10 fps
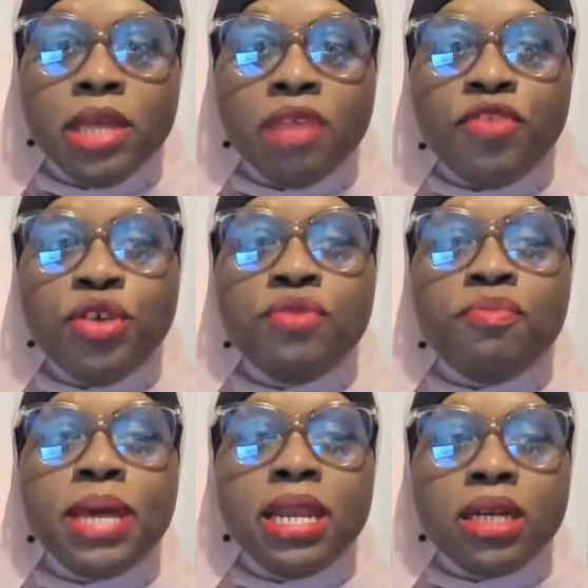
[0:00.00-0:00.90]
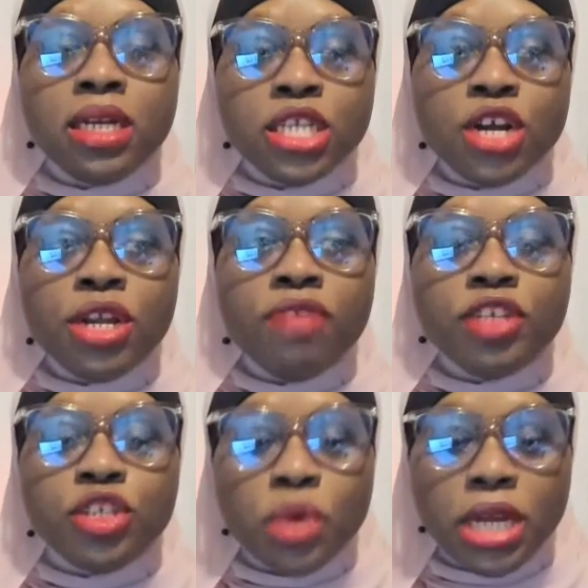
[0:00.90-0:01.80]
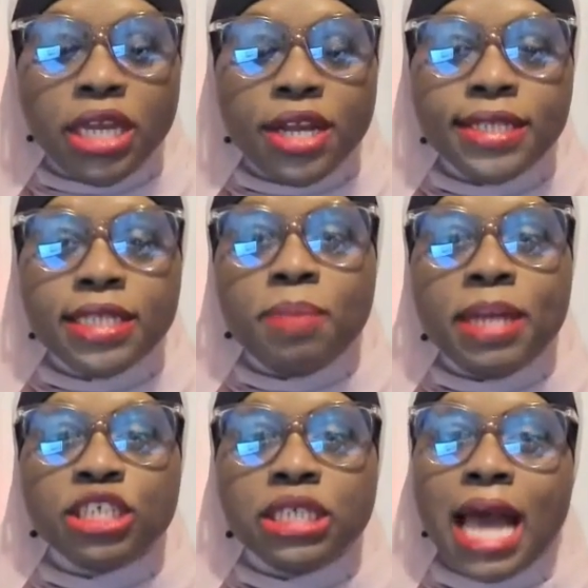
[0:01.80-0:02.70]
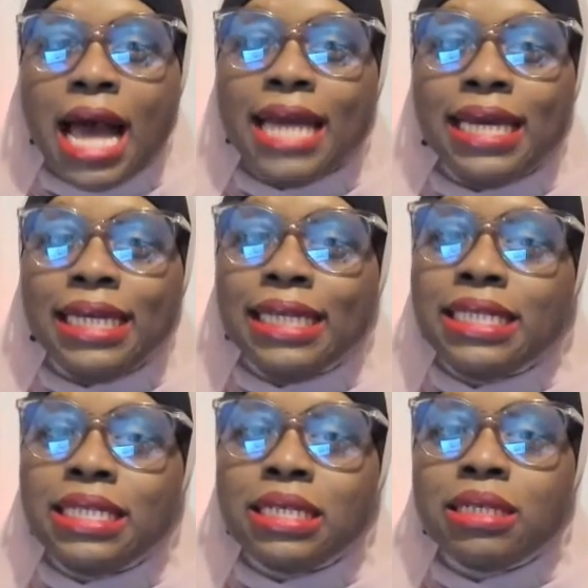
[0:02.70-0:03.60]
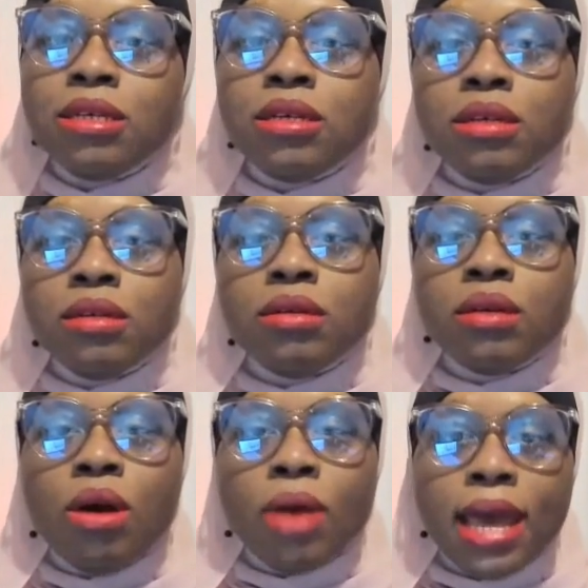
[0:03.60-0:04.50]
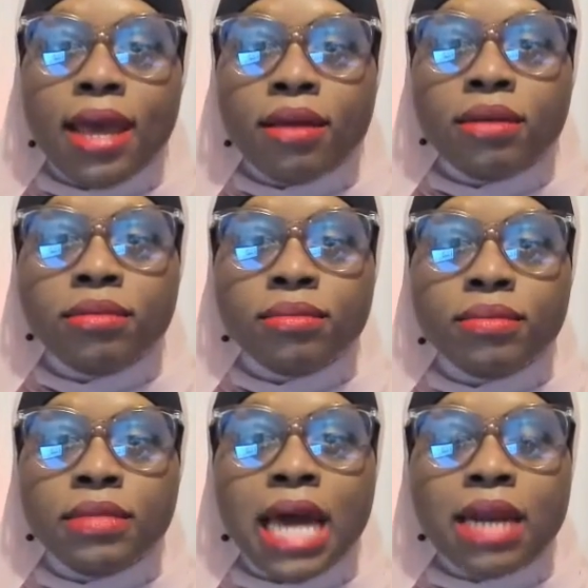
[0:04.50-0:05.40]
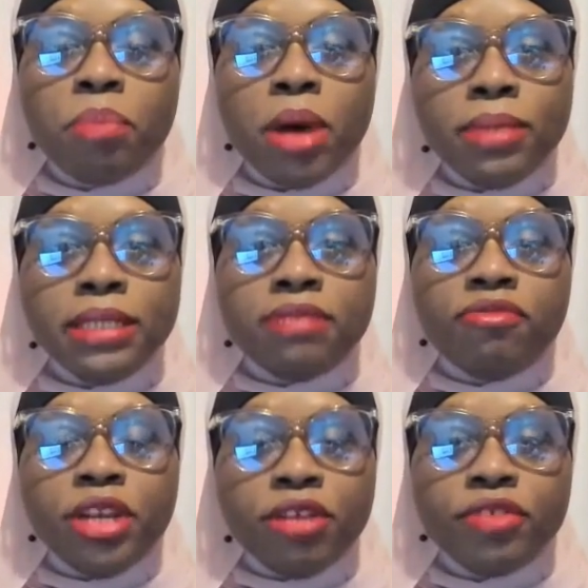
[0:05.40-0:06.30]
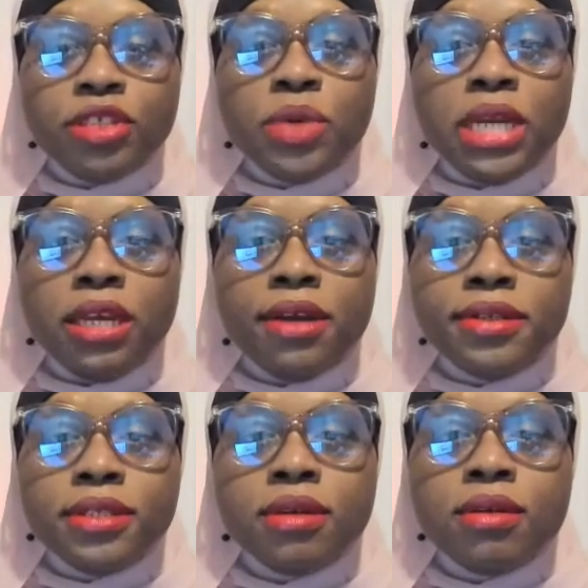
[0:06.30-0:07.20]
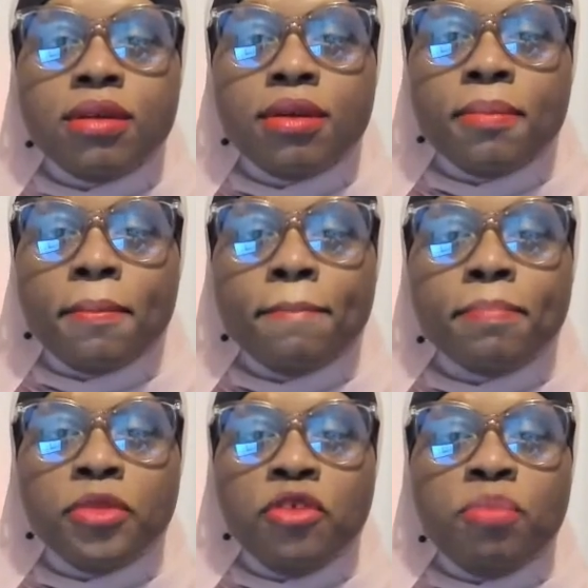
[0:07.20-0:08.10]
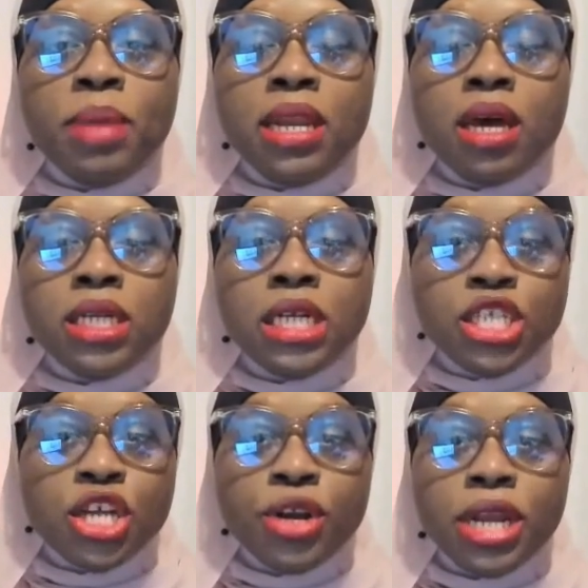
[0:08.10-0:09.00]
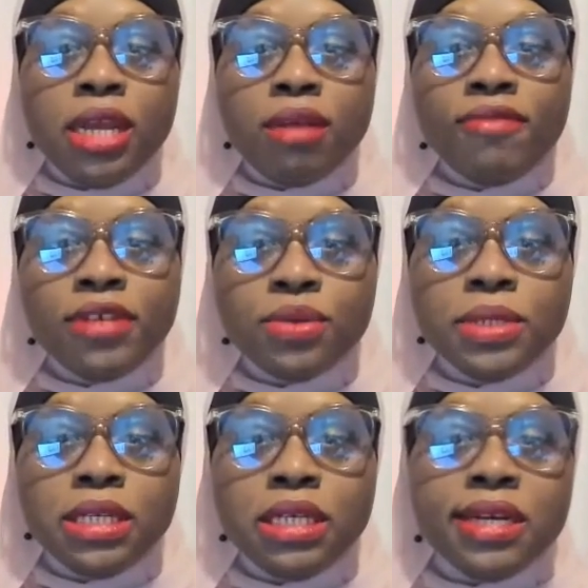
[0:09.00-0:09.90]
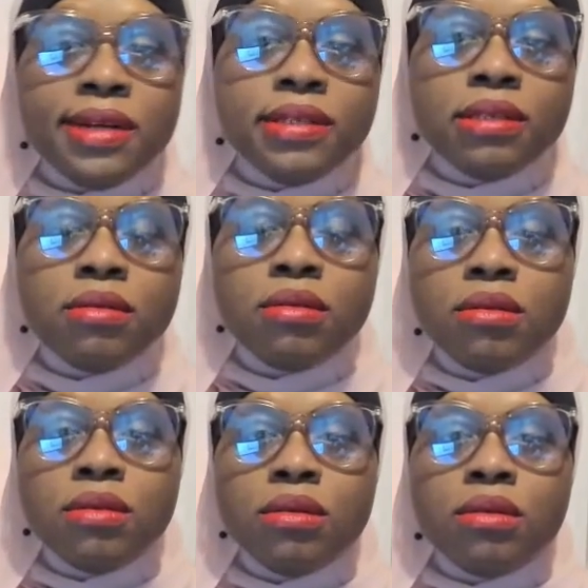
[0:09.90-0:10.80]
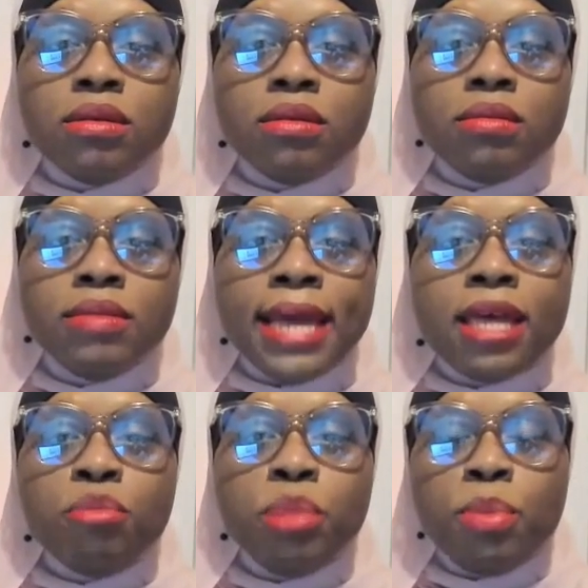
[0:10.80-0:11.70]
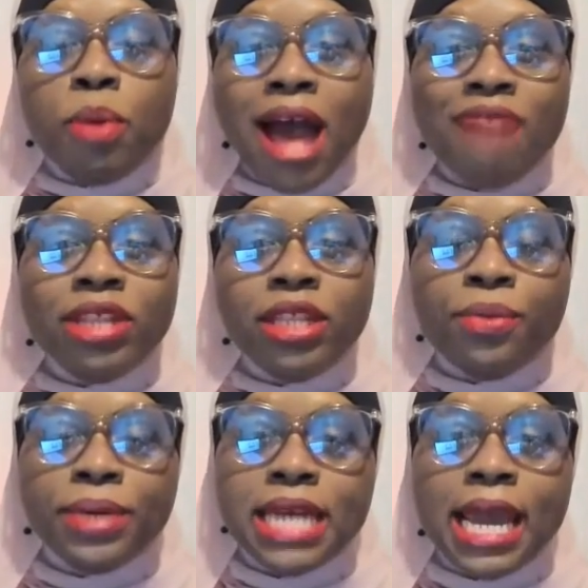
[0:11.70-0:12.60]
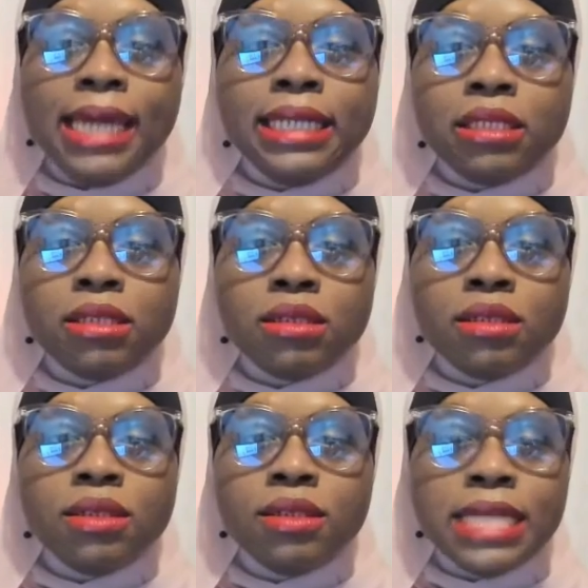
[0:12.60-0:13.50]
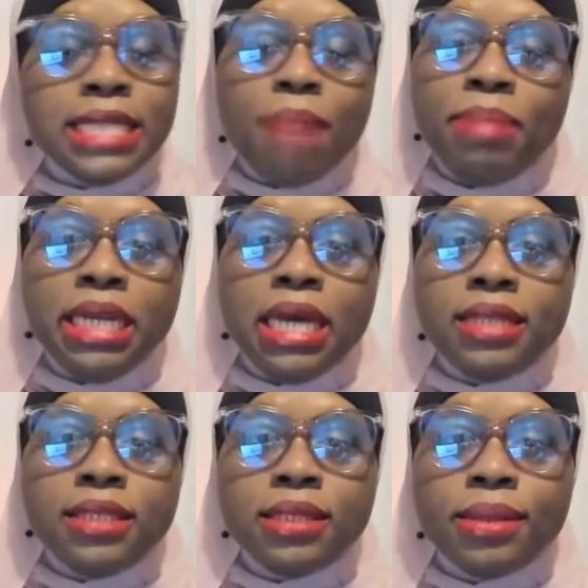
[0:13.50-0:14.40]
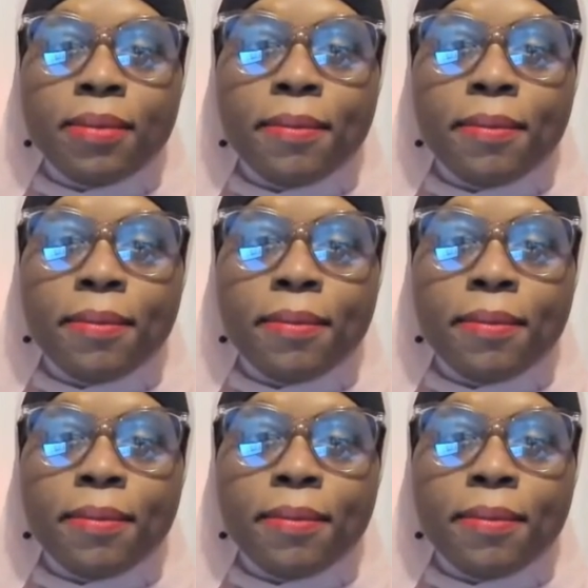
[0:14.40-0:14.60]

If you've been an attorney for 20 years, especially high end, okay, not a public defender for 20 years, you've been an attorney for 20 years that could be privately retained, that's not peanuts.